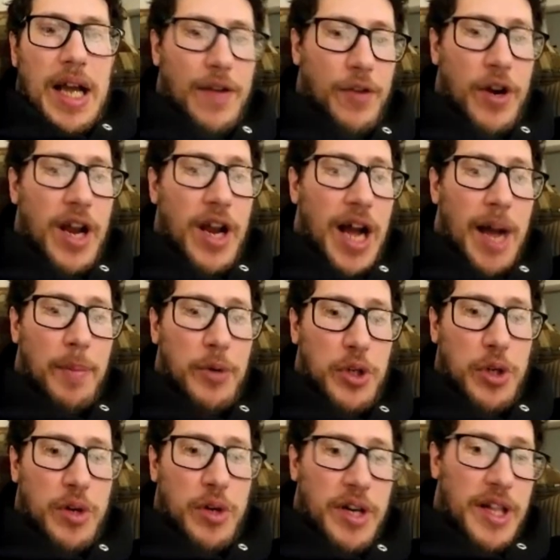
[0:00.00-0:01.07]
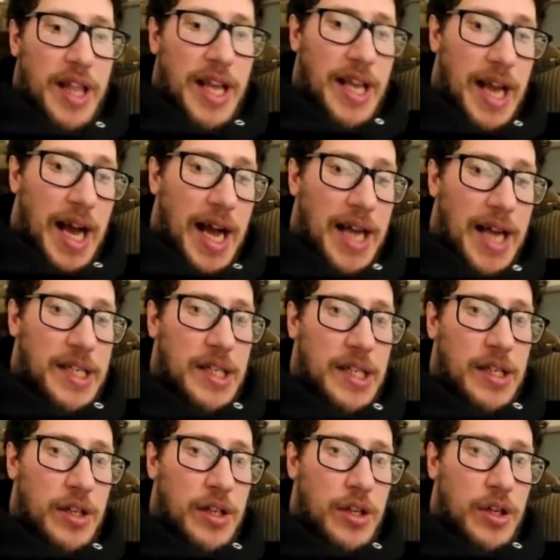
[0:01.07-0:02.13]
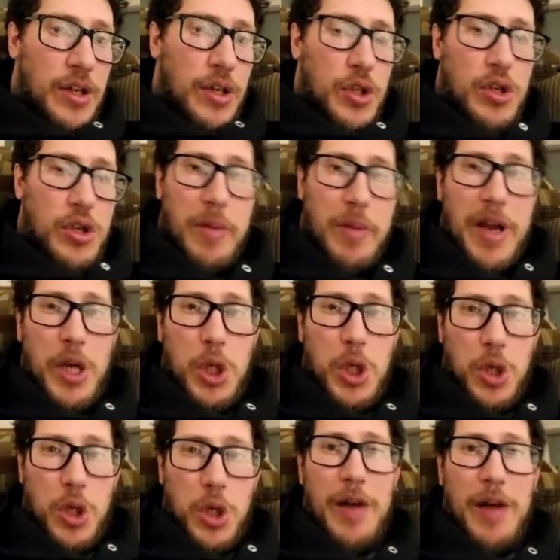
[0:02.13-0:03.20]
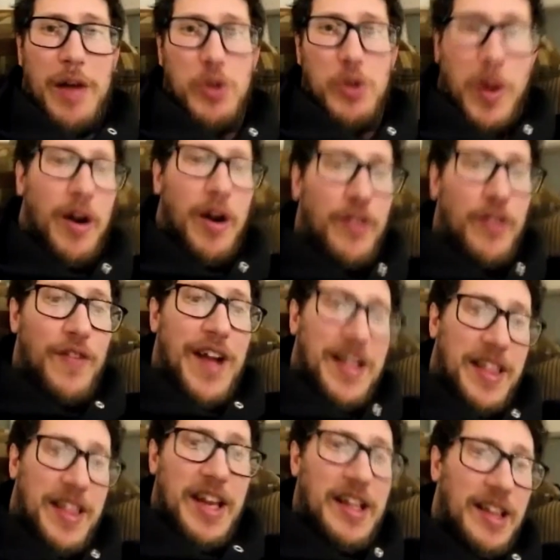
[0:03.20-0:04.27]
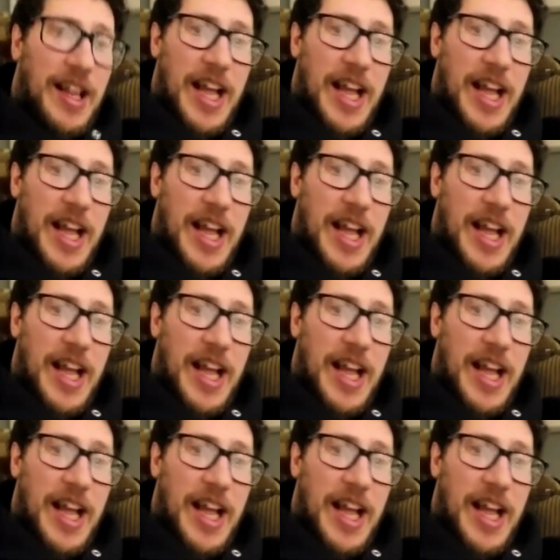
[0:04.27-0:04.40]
every opportunity they got to make sure that I was aware of the fact they didn't